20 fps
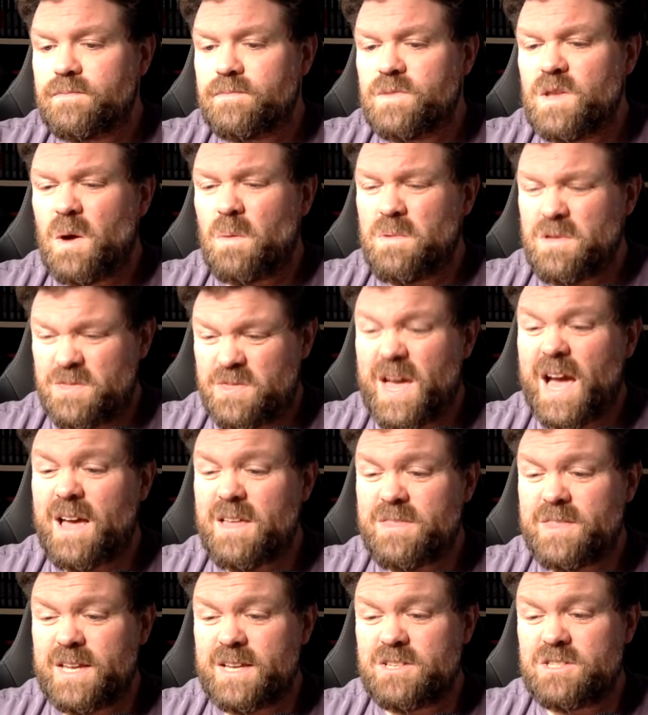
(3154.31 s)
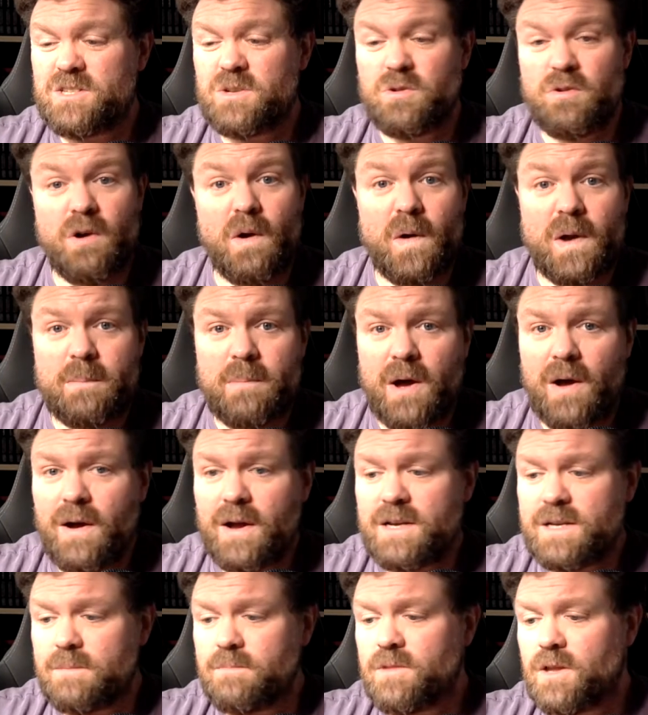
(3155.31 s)
Not with that thing still growing
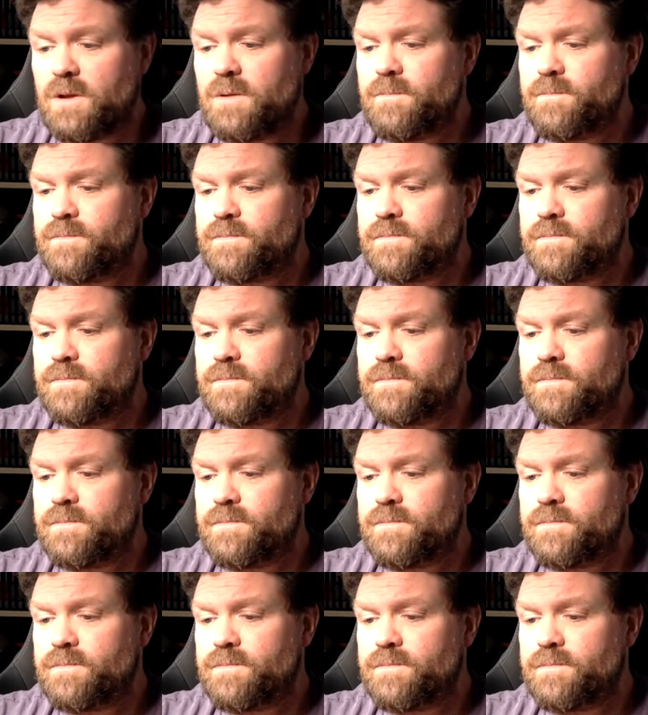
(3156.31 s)
behind him, though.